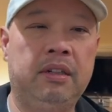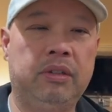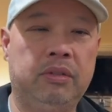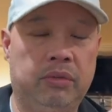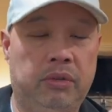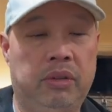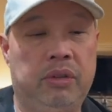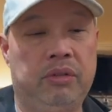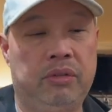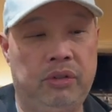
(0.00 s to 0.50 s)

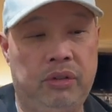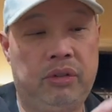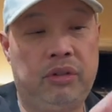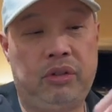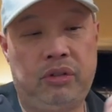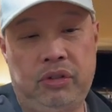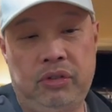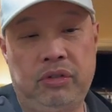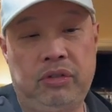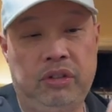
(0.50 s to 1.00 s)
Well, you could
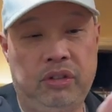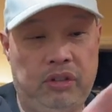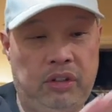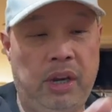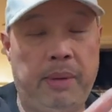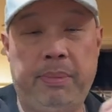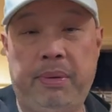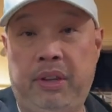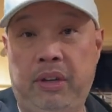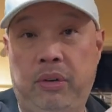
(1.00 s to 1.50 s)
choose the
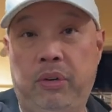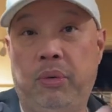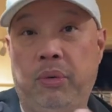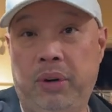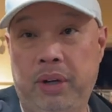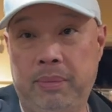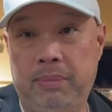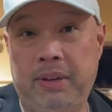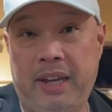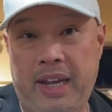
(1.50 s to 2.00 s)
shape of the
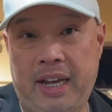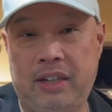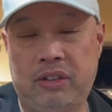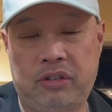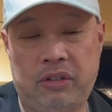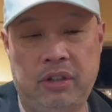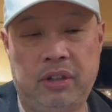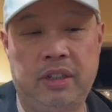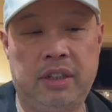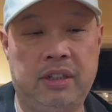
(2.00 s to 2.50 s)
grip,
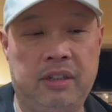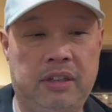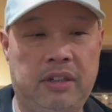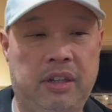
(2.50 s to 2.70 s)
actually.